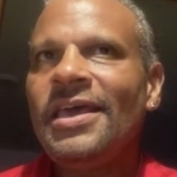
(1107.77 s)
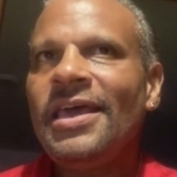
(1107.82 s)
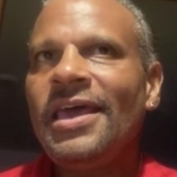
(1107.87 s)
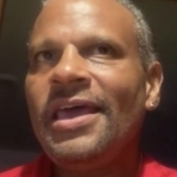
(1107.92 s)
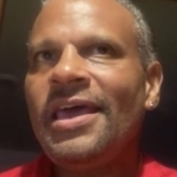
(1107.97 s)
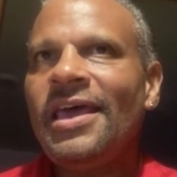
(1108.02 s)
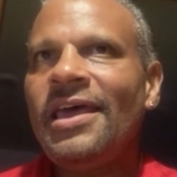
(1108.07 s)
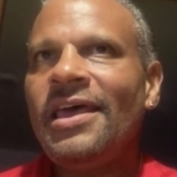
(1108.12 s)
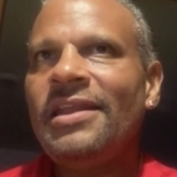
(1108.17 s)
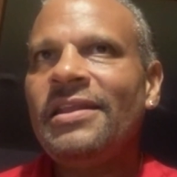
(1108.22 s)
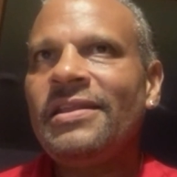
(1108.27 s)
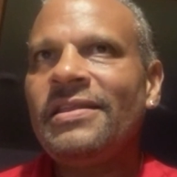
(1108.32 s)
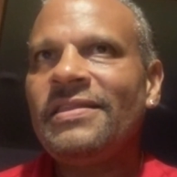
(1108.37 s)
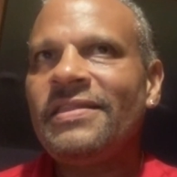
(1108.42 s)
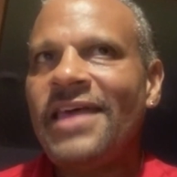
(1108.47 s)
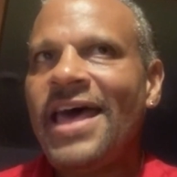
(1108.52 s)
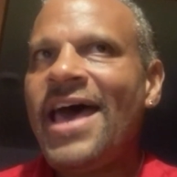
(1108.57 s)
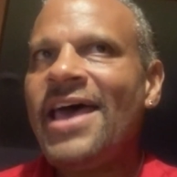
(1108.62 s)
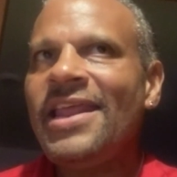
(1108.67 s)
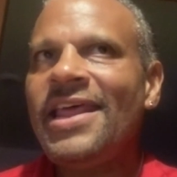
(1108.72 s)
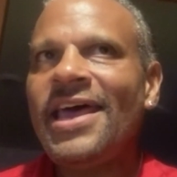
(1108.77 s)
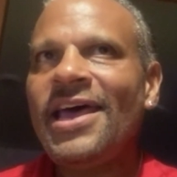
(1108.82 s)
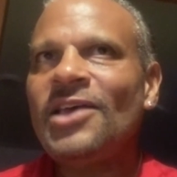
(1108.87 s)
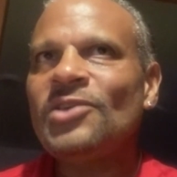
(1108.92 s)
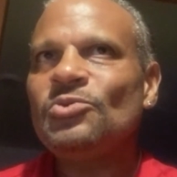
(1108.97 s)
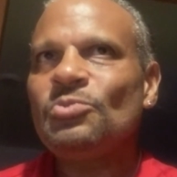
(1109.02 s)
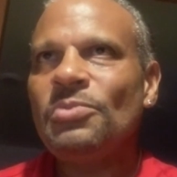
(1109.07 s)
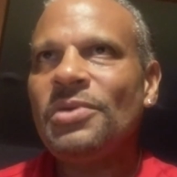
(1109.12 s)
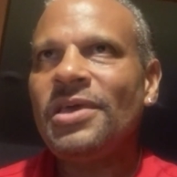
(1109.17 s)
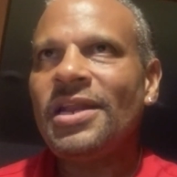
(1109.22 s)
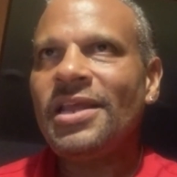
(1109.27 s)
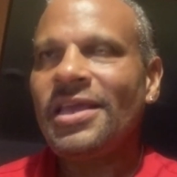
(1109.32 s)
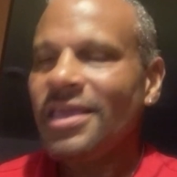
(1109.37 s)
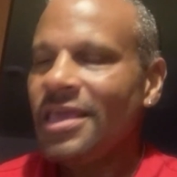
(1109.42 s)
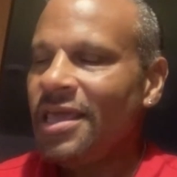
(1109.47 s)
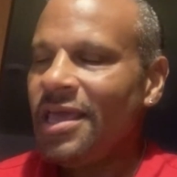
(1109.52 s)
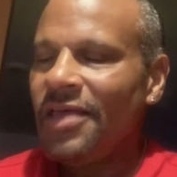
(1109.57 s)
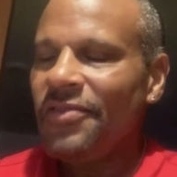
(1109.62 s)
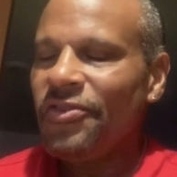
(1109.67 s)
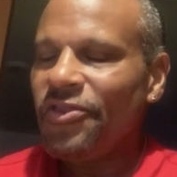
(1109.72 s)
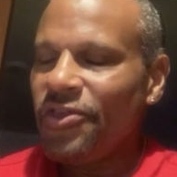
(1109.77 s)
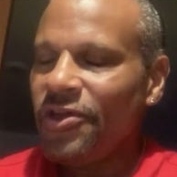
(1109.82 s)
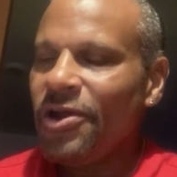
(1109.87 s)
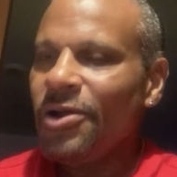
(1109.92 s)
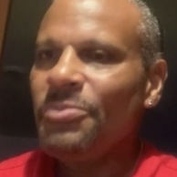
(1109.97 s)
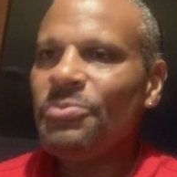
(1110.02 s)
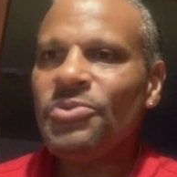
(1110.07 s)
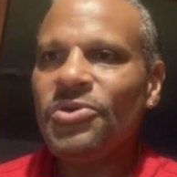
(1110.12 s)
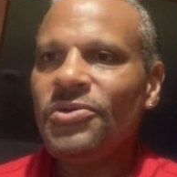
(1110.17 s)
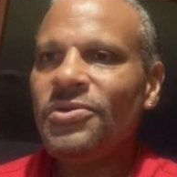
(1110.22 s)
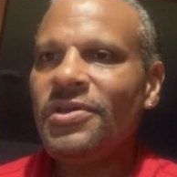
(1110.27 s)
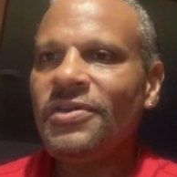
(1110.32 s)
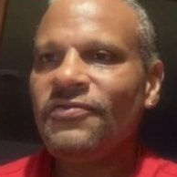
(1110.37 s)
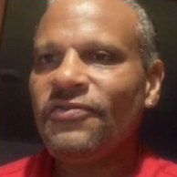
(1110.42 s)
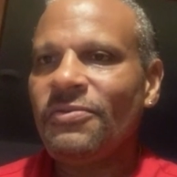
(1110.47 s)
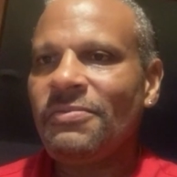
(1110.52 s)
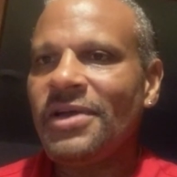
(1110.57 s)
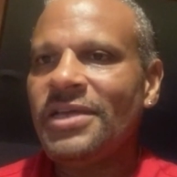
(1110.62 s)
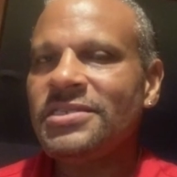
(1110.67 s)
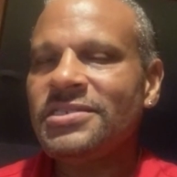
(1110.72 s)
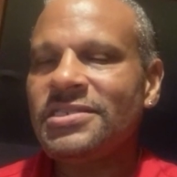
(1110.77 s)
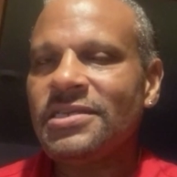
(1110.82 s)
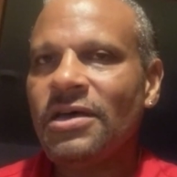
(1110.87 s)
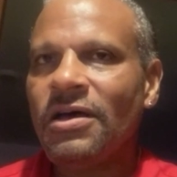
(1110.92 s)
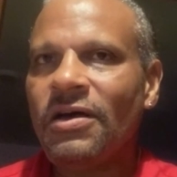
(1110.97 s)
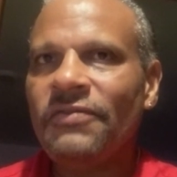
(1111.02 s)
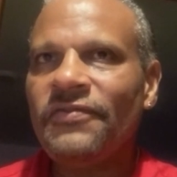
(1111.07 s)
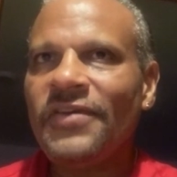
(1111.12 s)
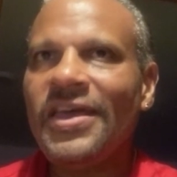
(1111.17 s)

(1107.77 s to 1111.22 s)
And that has been, again, therapeutic for myself,